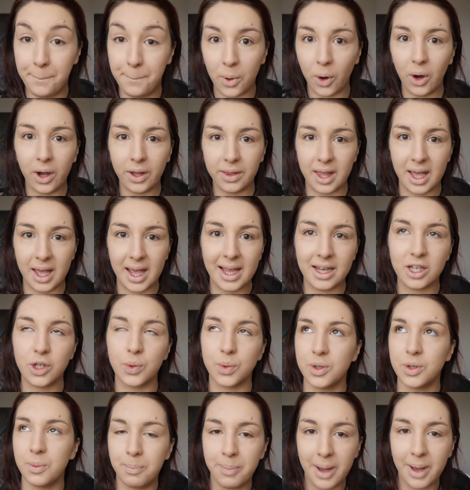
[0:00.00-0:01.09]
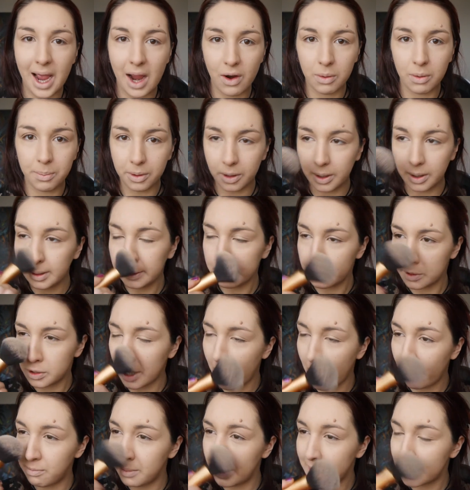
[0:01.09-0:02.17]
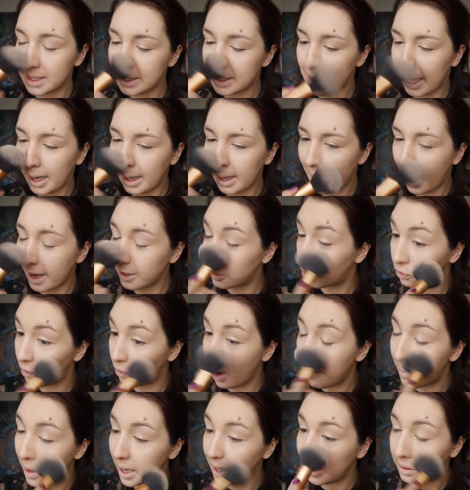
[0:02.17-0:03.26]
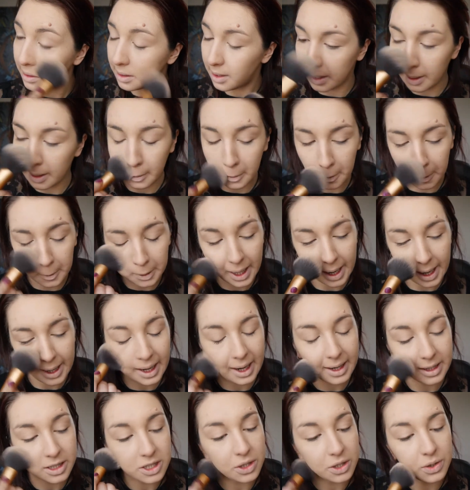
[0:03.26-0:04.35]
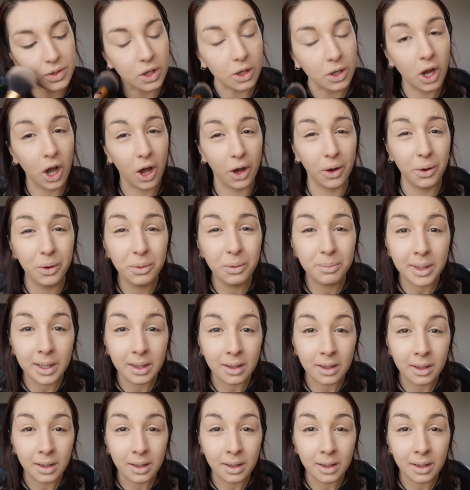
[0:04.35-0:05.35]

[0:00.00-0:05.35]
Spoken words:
But the itch was unbearable, it was driving me insane. I'd grab anything I could, like I'd use a comb,